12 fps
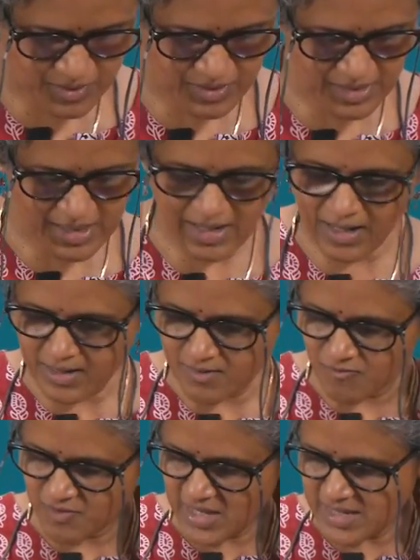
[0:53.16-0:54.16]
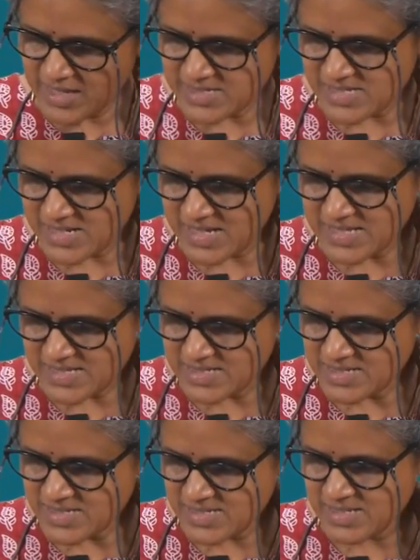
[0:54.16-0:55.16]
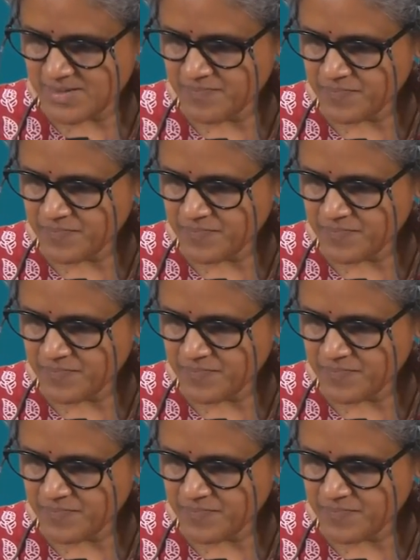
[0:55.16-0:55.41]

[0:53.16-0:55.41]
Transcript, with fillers: there are various reasons